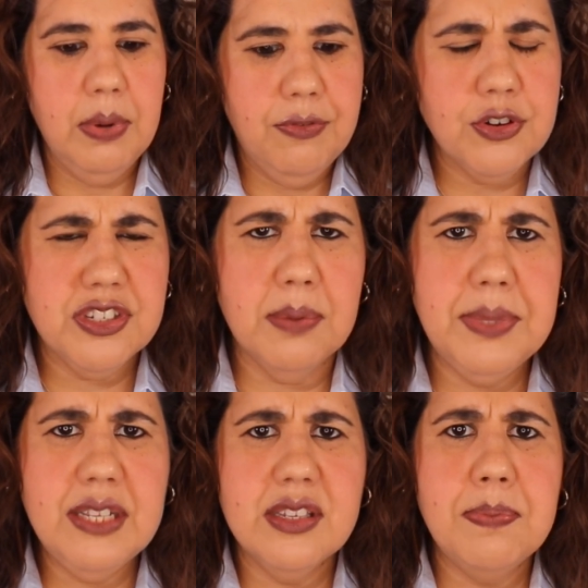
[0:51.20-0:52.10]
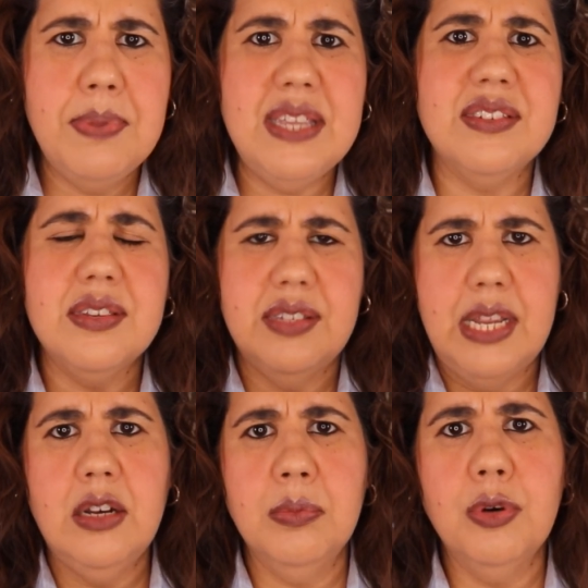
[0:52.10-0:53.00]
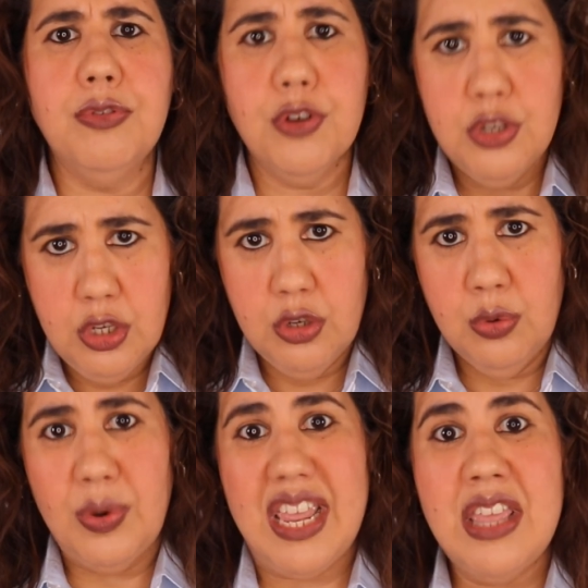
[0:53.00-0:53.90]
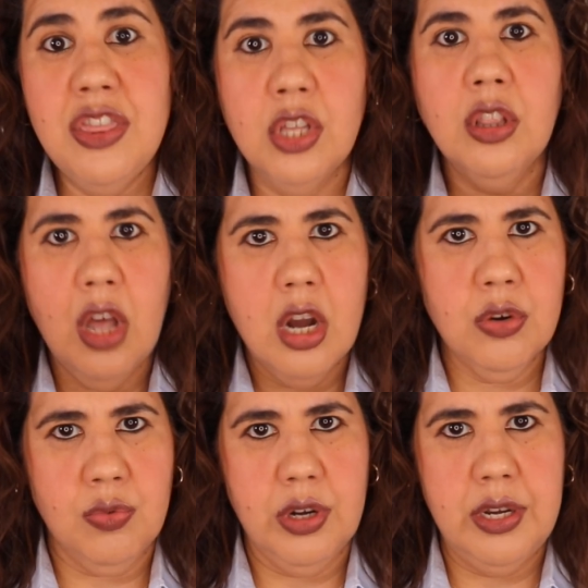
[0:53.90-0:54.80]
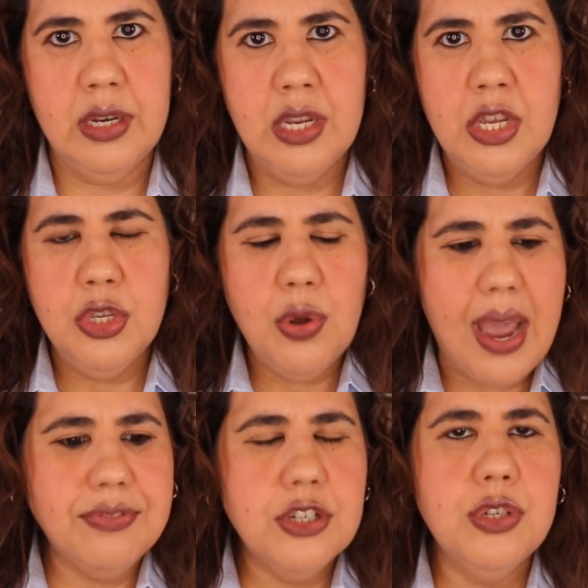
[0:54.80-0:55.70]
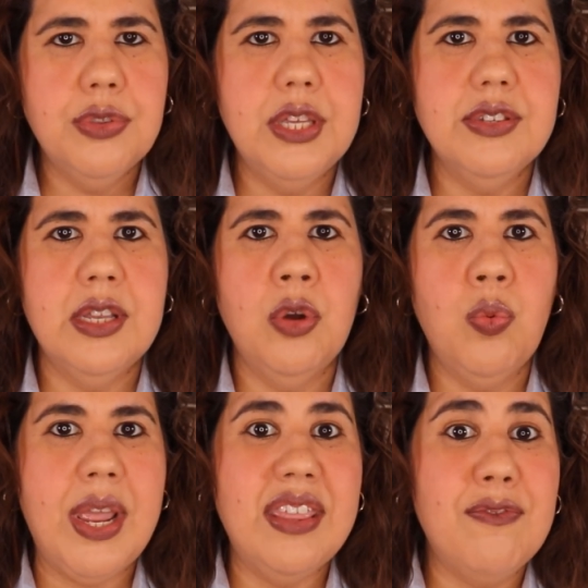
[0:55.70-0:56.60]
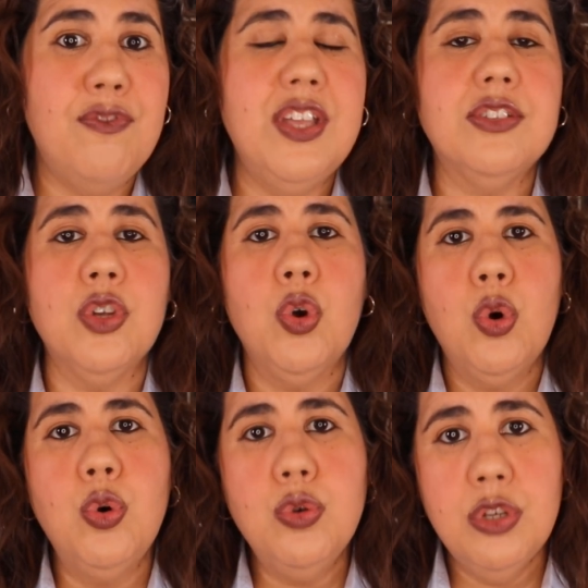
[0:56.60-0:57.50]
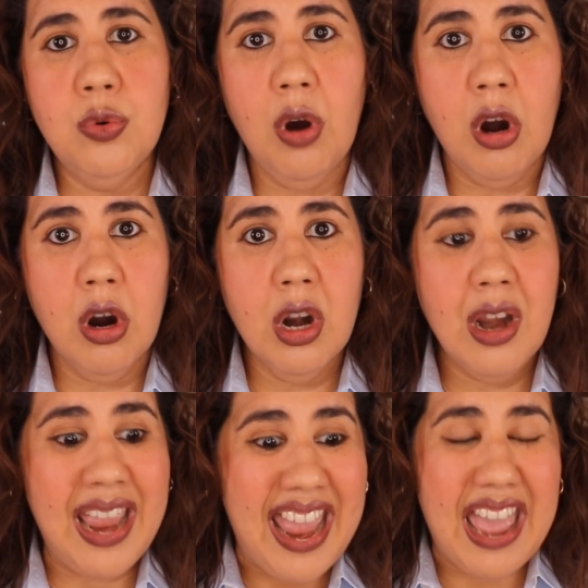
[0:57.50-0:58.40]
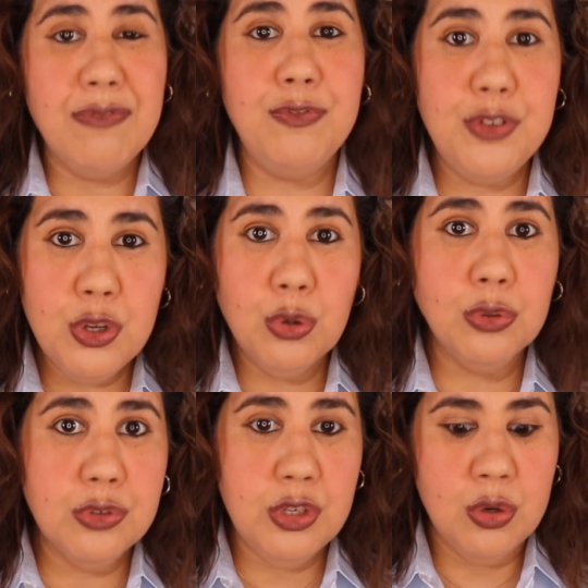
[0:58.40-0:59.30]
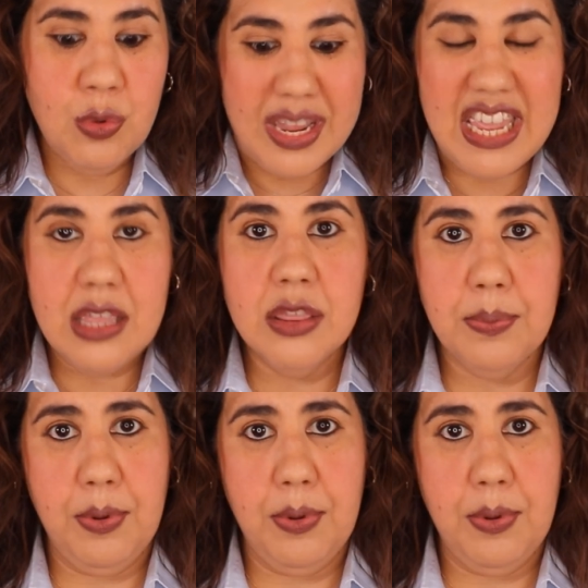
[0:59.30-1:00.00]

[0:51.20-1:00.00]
but for something to be sustainable for you in the long run, you have to do things in a way that fits who you are and fuels you in the